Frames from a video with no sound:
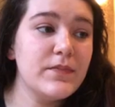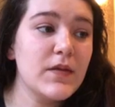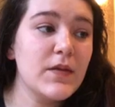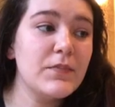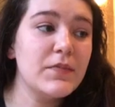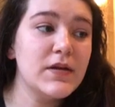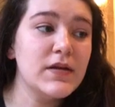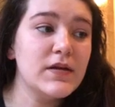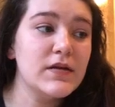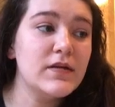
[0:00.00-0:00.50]

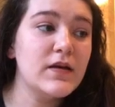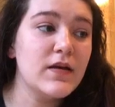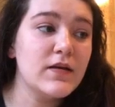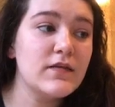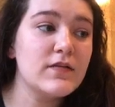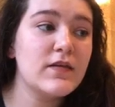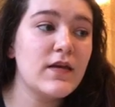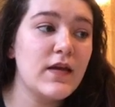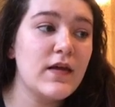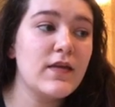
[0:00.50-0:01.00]
but it does
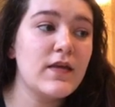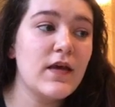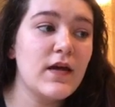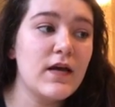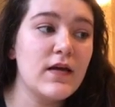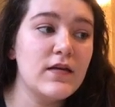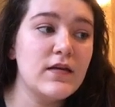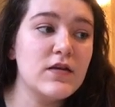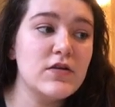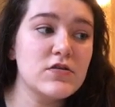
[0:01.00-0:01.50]
take that
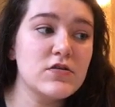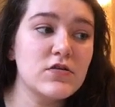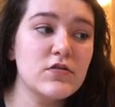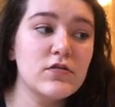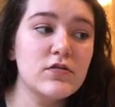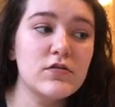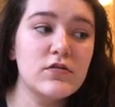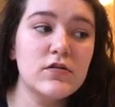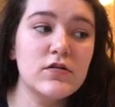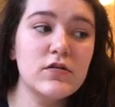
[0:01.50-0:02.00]

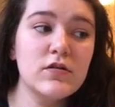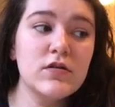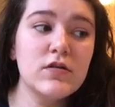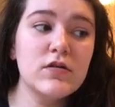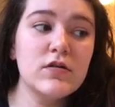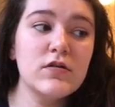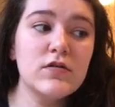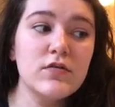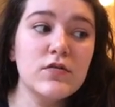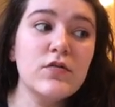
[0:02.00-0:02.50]
initial
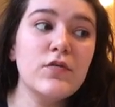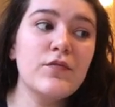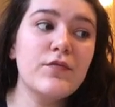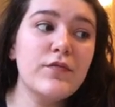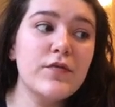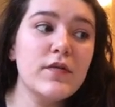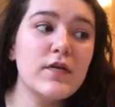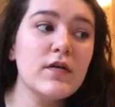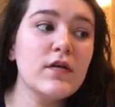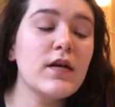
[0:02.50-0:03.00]

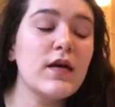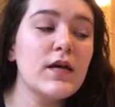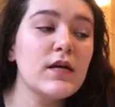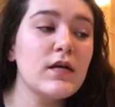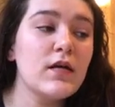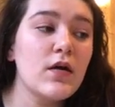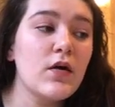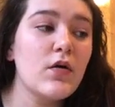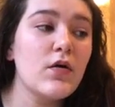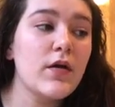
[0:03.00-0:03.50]
oomph to get
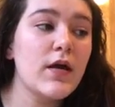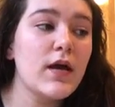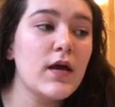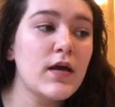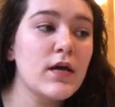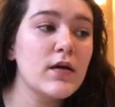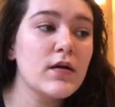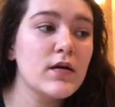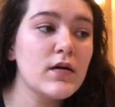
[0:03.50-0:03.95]
going.